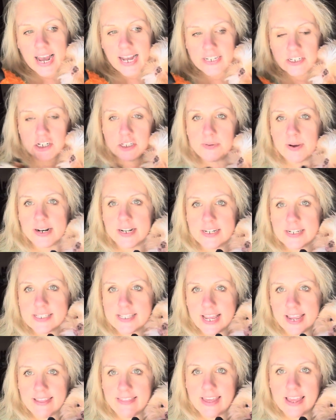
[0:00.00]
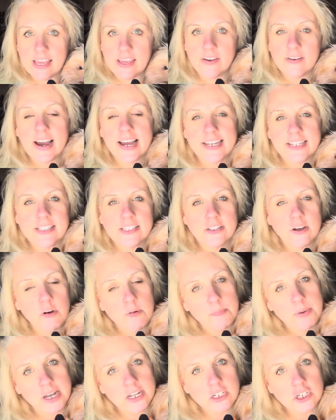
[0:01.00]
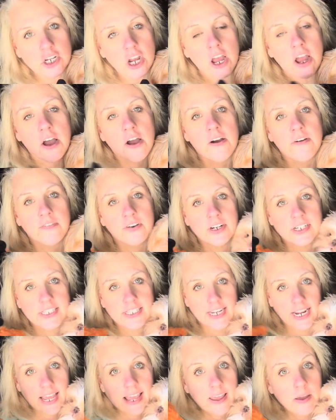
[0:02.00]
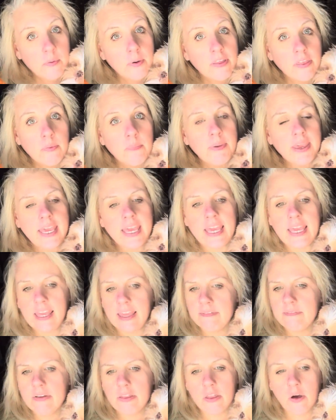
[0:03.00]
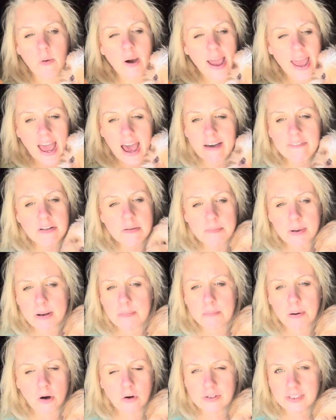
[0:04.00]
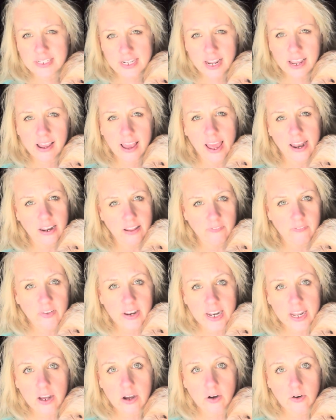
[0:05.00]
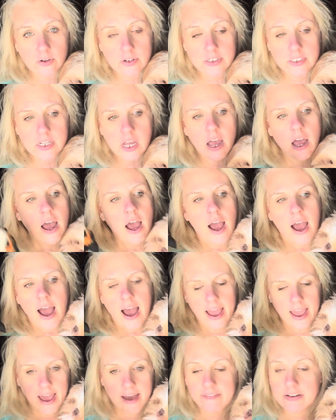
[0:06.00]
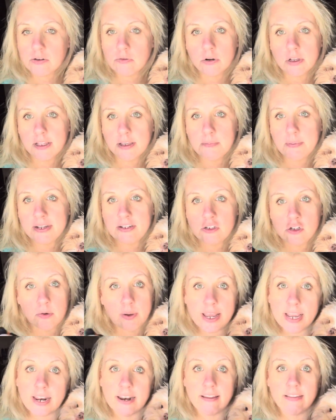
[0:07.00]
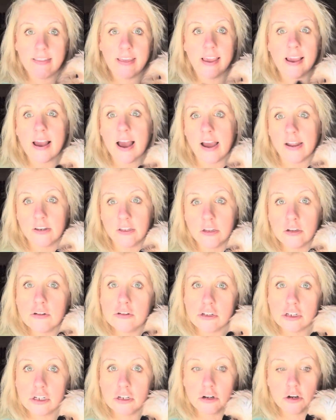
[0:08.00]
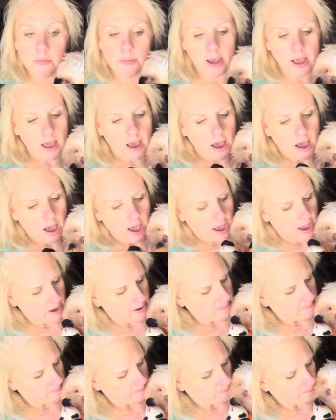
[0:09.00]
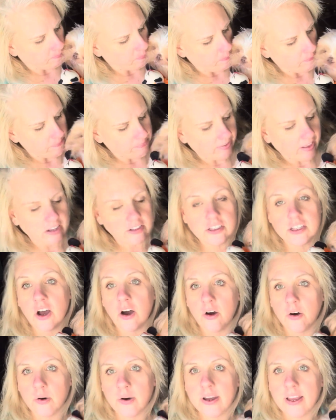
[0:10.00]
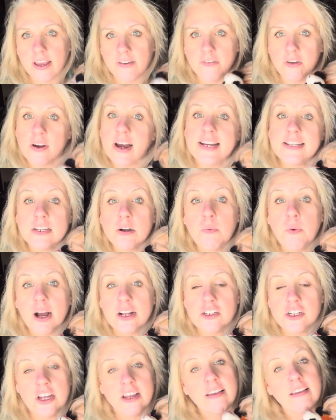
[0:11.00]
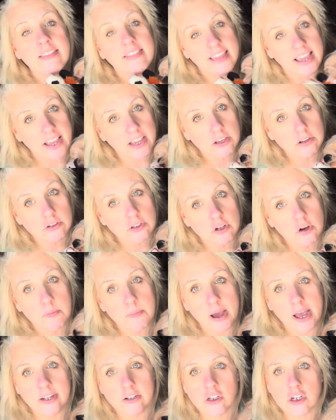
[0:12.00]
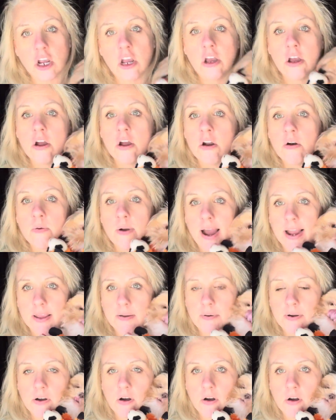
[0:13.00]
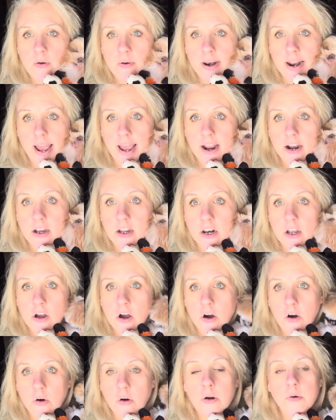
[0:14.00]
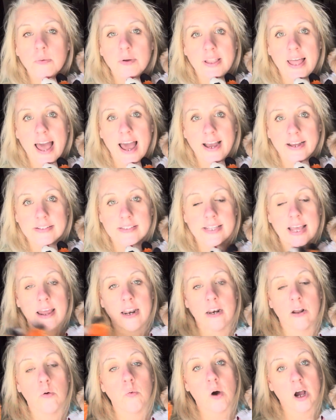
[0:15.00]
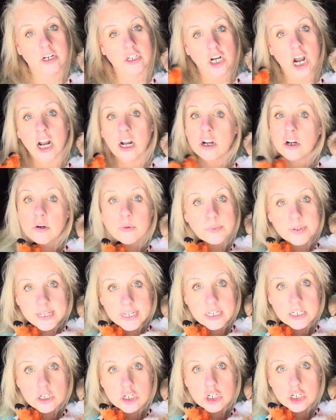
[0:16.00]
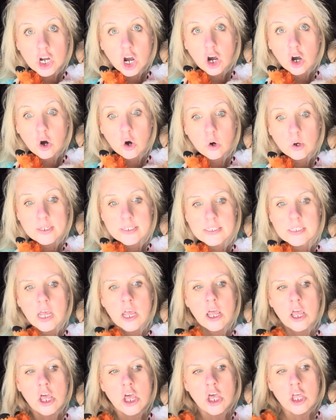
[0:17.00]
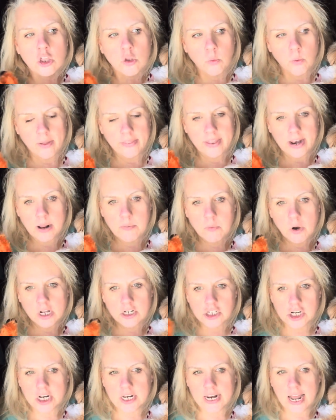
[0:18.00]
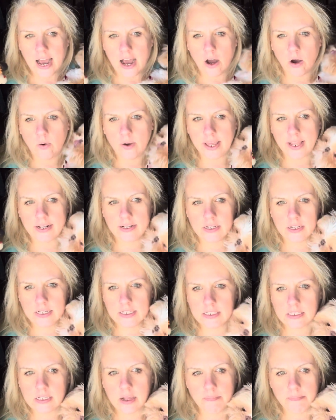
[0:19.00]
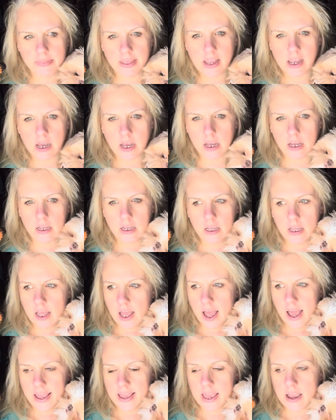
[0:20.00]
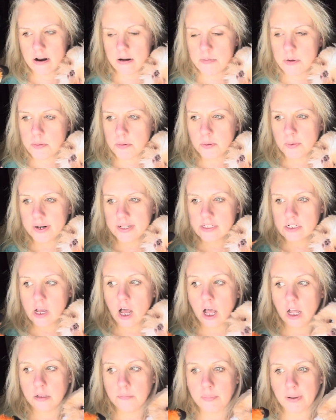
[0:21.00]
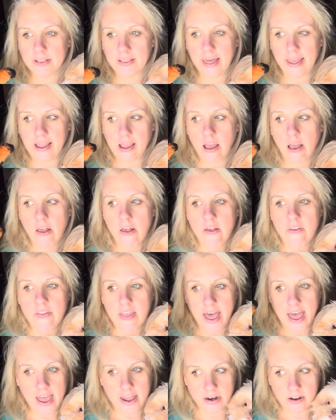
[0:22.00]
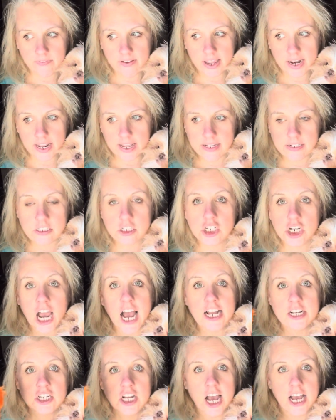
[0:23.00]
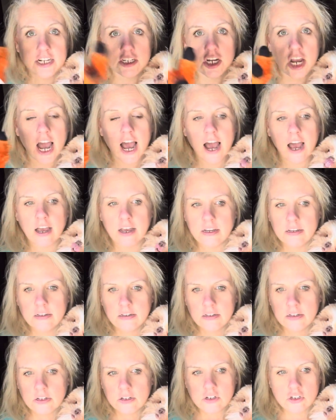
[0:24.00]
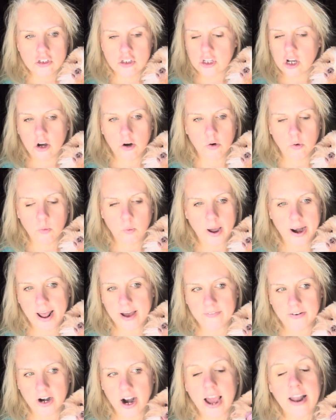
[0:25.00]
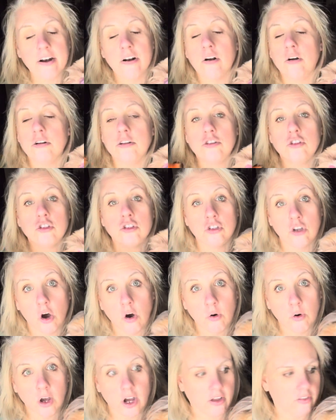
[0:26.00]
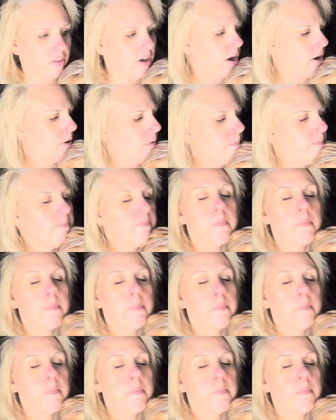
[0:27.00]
I just wanted to say thank you guys so much for sticking with me, even though I haven't been posting any videos. I haven't really been doing anything on YouTube. Um, so if you guys are watching, thank you so much. Rocky Rococo and I are going to go relax and watch our Korean shows. The one that I'm watching now, it, it's something I can't remember what it's called, but like the end of it is cha-cha-cha. So whatever. I don't know. It's so good though.